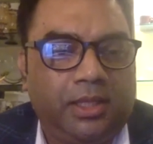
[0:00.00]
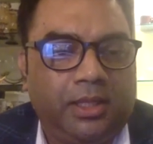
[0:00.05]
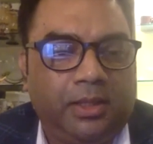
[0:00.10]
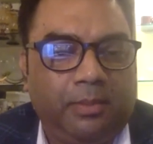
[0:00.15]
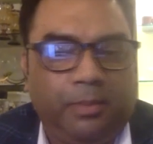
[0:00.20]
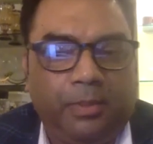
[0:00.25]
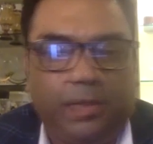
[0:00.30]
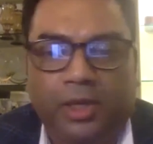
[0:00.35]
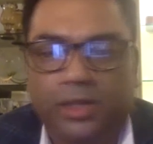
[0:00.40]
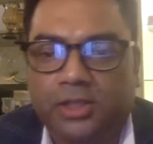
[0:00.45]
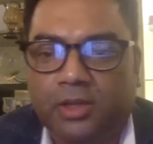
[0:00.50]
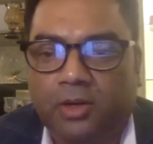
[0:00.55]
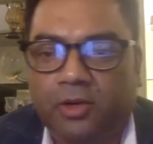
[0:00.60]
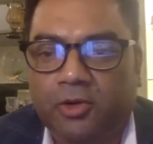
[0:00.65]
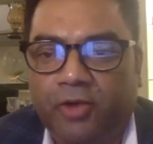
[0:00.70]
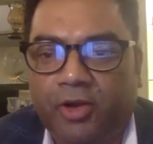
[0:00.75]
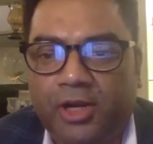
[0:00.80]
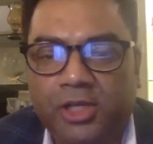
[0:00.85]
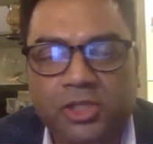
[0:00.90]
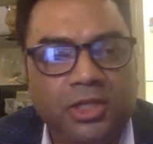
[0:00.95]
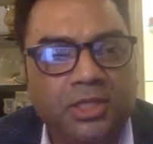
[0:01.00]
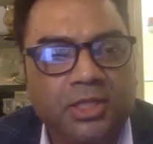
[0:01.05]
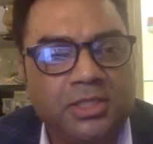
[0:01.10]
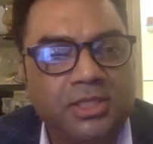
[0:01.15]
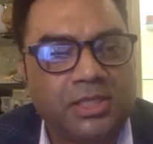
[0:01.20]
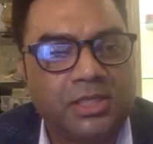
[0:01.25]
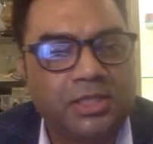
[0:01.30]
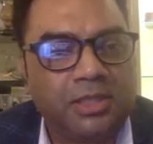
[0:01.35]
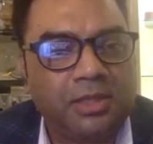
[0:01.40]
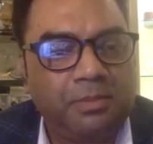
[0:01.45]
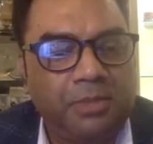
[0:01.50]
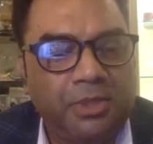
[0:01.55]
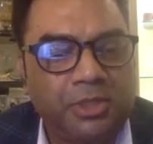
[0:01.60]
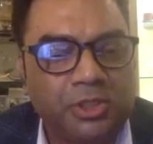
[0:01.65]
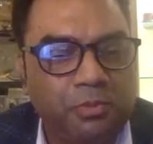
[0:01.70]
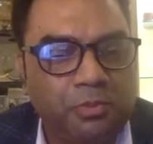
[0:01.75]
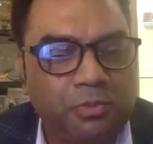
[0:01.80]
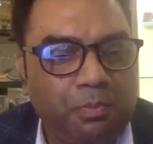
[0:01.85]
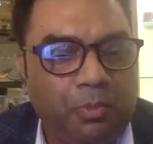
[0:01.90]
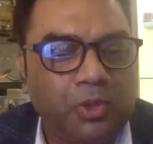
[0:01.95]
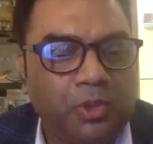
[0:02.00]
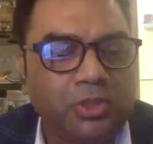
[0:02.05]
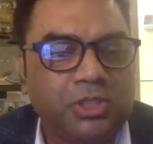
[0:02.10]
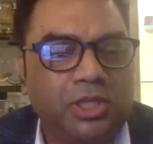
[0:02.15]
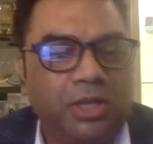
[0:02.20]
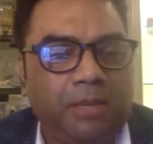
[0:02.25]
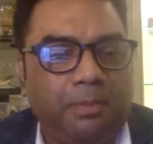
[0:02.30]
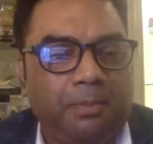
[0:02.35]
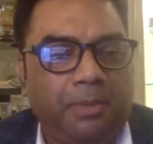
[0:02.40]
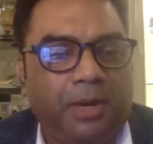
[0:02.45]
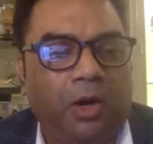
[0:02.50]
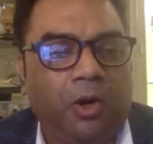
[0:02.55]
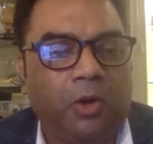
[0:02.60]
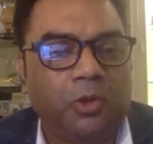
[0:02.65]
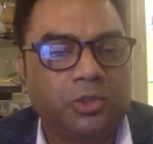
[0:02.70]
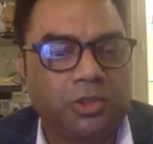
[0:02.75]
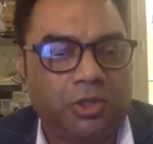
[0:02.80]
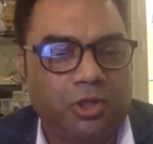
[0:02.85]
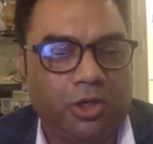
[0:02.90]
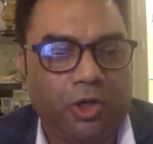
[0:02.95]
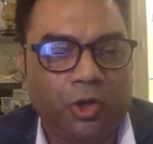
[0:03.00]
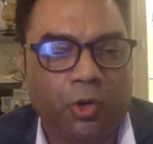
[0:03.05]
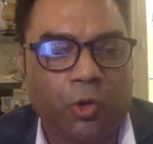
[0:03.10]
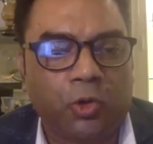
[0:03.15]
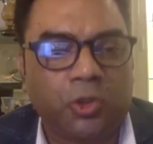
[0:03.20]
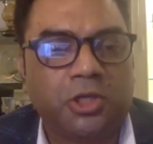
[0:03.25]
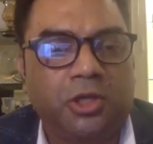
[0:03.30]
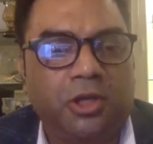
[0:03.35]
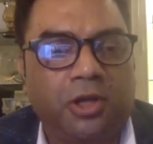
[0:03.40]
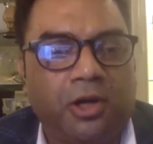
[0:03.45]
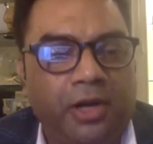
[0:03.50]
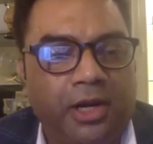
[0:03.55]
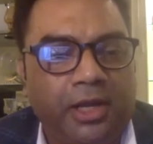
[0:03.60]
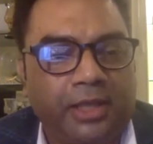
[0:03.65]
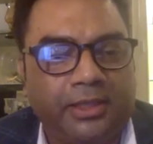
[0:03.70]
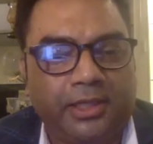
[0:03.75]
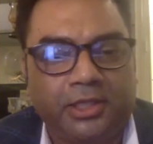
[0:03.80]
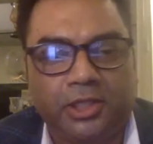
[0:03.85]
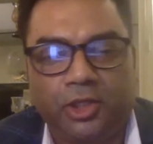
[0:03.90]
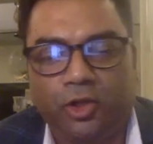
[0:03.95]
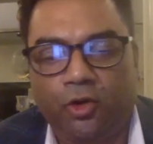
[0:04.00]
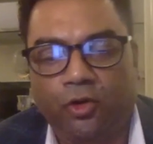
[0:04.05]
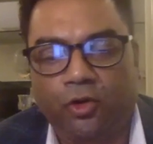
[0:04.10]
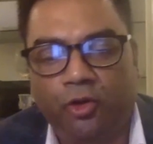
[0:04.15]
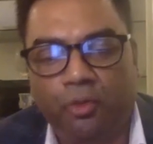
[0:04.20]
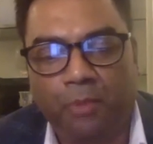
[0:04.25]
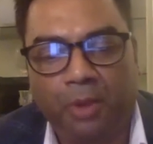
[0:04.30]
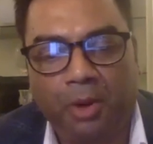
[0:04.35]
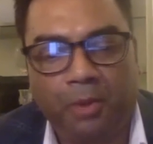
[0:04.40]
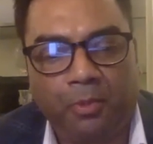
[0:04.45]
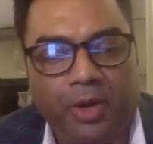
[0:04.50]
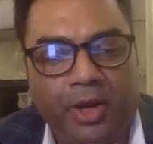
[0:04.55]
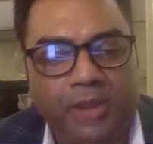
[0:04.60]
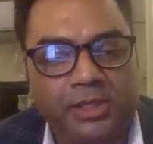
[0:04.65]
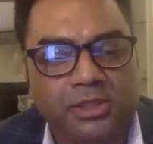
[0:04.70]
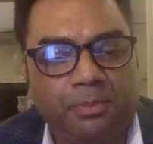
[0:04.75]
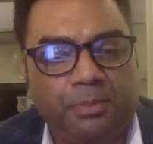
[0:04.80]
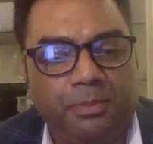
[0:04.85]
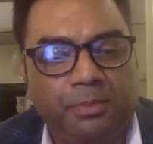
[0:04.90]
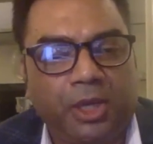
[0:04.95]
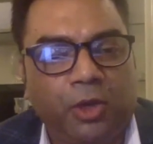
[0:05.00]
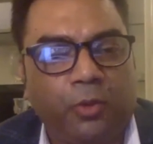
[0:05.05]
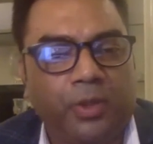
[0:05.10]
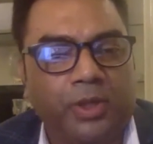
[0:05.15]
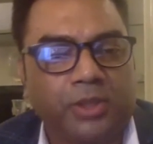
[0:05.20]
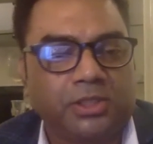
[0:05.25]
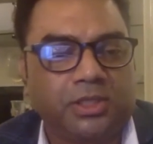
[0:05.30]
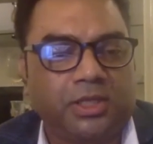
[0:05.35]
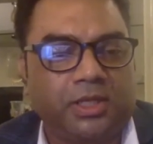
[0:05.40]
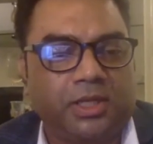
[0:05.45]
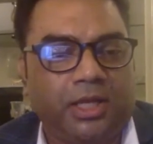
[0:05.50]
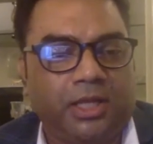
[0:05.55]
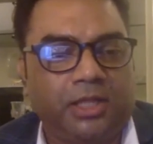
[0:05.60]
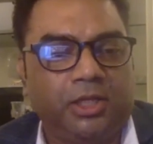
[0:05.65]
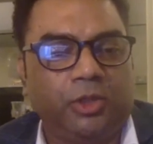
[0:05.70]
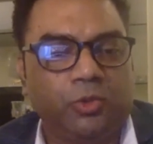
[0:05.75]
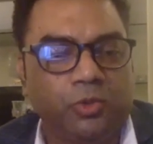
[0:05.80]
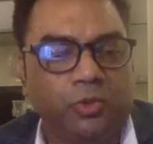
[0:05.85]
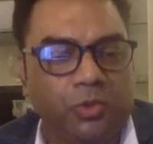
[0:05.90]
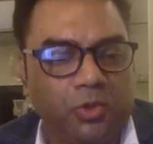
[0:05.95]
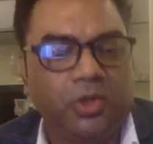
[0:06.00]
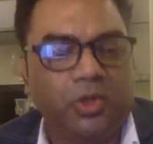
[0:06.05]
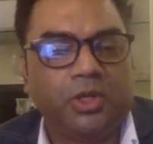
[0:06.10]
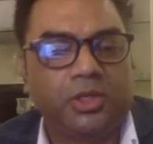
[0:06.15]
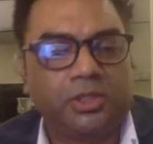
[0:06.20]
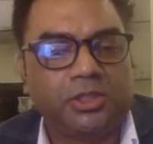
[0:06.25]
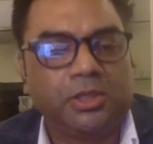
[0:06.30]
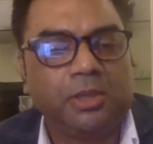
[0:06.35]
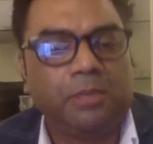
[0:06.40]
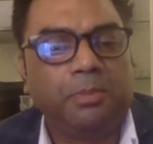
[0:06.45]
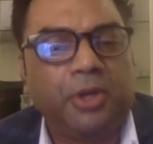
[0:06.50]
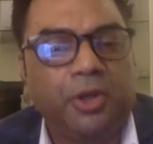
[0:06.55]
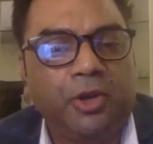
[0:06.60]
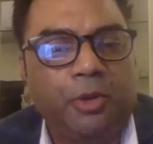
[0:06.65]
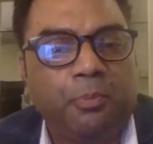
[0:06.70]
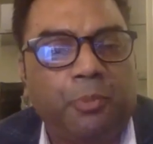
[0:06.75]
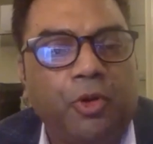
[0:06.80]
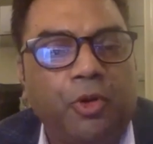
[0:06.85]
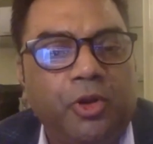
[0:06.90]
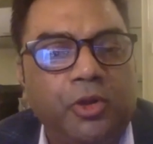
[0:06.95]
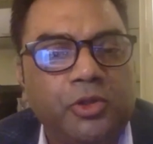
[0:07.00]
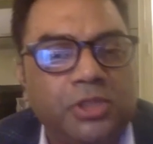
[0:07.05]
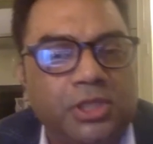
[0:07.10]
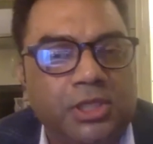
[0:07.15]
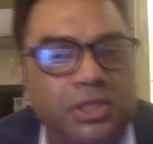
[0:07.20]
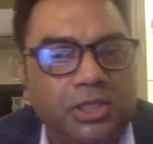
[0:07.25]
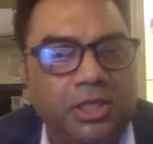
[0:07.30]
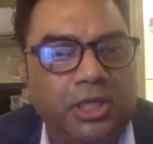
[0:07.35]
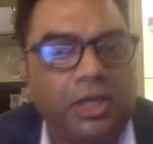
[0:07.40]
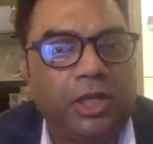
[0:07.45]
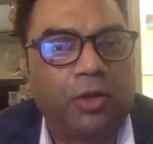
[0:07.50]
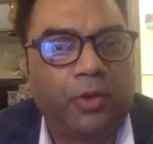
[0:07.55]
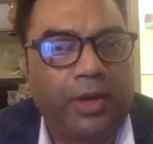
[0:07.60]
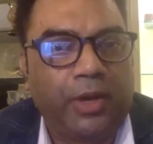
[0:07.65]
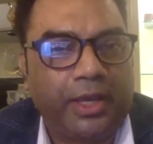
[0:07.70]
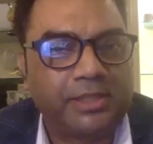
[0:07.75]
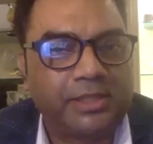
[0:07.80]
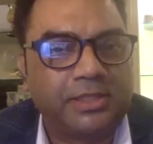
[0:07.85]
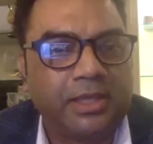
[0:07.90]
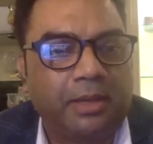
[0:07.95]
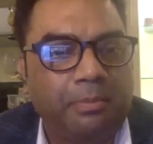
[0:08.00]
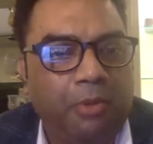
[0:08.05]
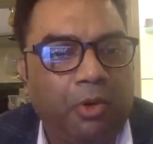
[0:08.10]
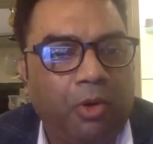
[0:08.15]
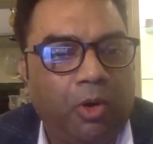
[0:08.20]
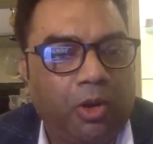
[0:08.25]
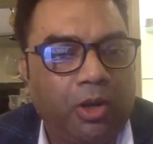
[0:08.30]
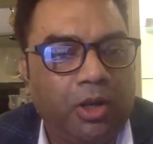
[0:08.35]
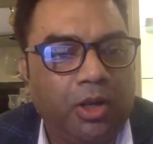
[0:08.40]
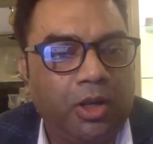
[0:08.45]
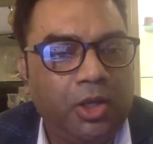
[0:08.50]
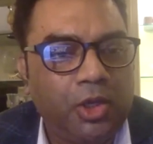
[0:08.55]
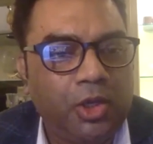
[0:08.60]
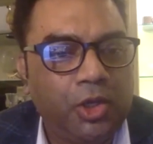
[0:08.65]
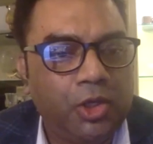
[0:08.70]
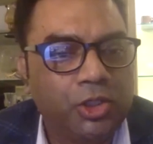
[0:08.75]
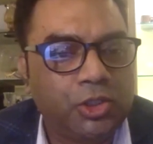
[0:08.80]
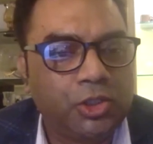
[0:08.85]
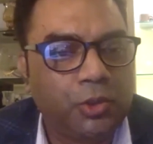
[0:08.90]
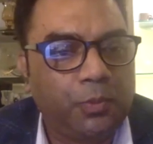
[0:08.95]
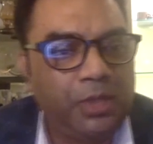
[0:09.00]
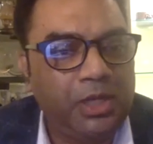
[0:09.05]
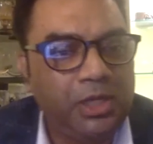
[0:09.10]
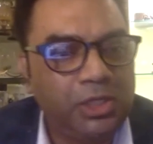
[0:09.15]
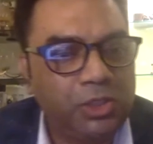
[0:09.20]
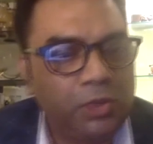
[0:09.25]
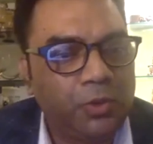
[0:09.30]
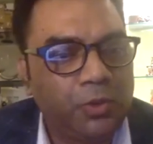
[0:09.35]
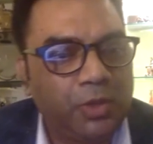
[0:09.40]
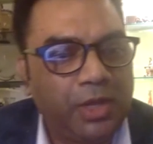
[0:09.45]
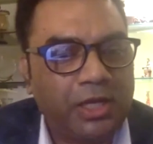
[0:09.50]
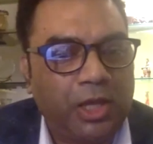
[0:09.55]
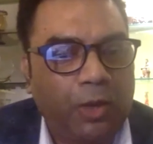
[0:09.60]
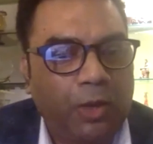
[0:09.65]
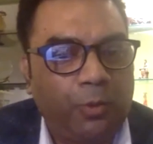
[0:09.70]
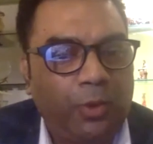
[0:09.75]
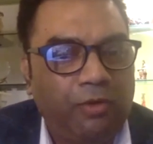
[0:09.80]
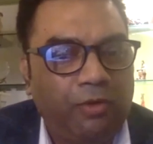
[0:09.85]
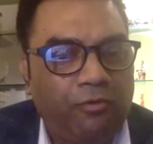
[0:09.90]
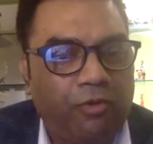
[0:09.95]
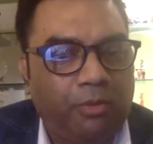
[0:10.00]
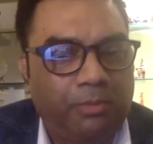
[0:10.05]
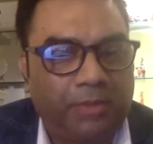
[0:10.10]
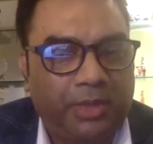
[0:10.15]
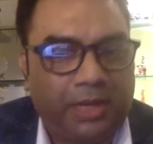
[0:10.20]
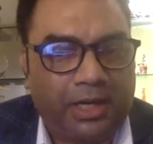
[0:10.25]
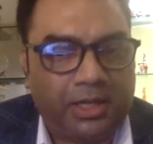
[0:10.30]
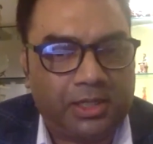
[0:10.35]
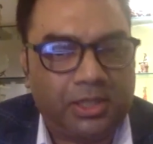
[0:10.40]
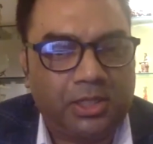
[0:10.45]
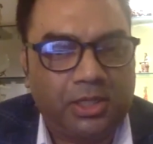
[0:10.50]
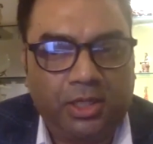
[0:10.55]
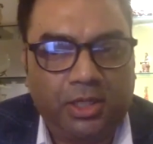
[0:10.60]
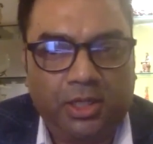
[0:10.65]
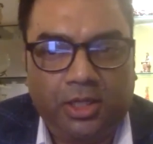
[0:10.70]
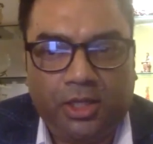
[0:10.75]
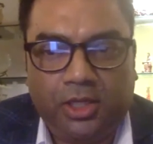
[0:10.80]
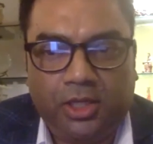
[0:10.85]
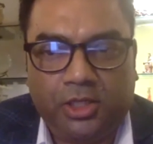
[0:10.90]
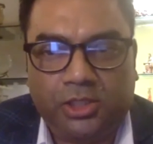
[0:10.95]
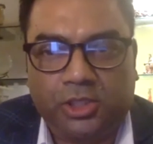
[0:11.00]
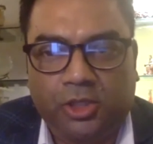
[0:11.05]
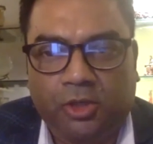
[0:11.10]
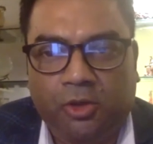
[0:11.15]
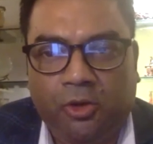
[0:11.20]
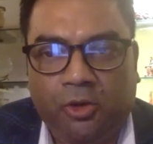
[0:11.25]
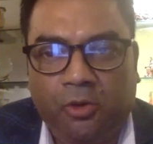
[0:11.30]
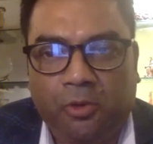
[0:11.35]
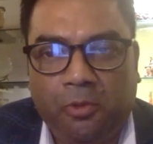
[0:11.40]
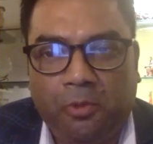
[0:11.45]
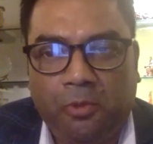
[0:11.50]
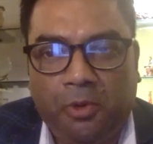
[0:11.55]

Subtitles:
Because our traditional system is mostly about rote learning, that, you memorize a big question and you simply reproduce it in your exam hall. So we need to get away from that. So